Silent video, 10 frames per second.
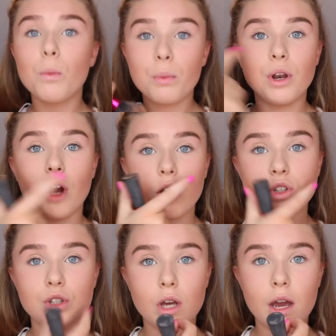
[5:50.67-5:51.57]
but
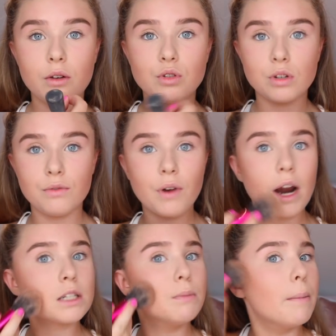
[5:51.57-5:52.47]
not down too
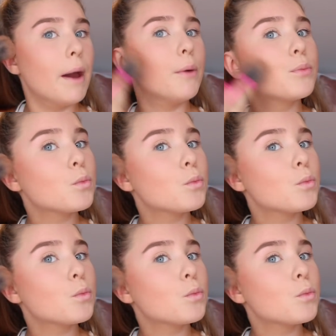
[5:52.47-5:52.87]
far to my mouth.